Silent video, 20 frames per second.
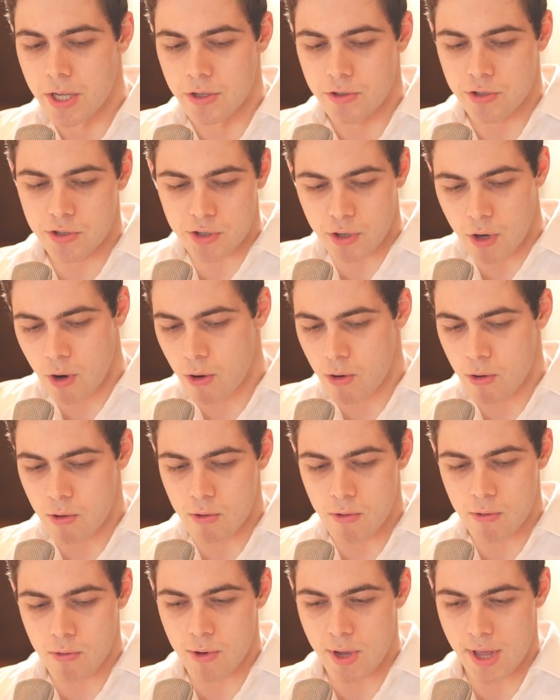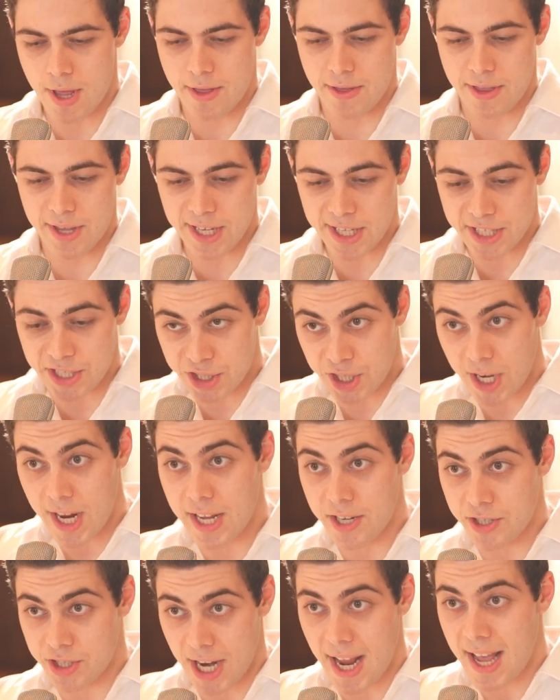So the
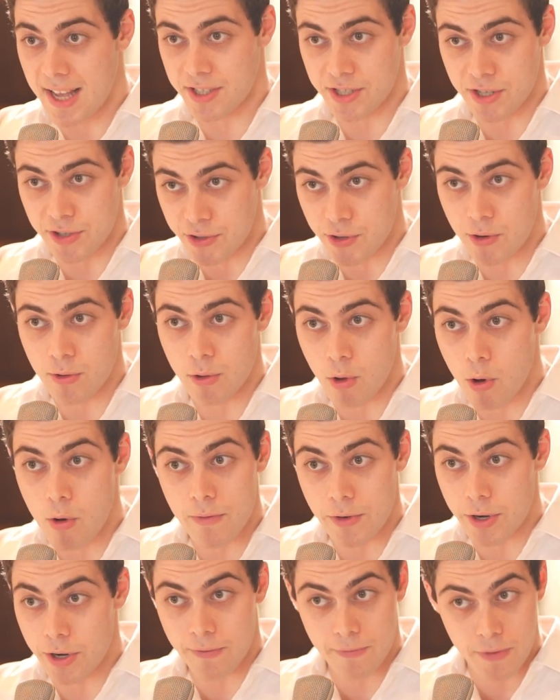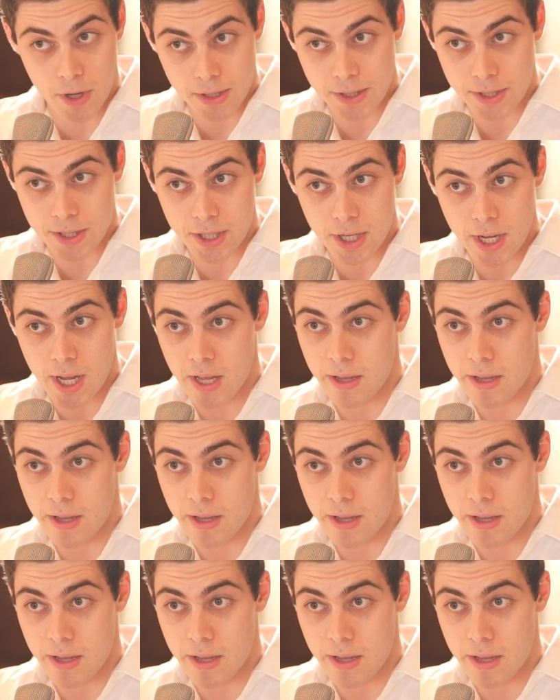exchange has control over your funds.